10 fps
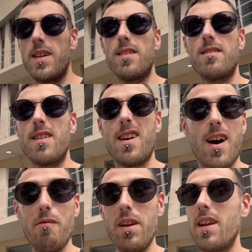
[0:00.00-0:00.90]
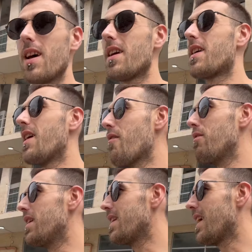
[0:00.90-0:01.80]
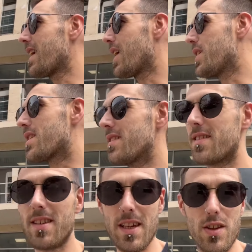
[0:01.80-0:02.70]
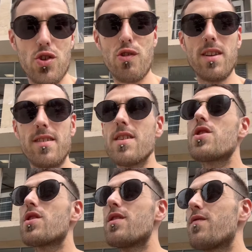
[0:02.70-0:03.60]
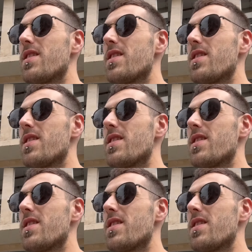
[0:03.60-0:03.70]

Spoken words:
And I really like it. I really like how you can see the transition of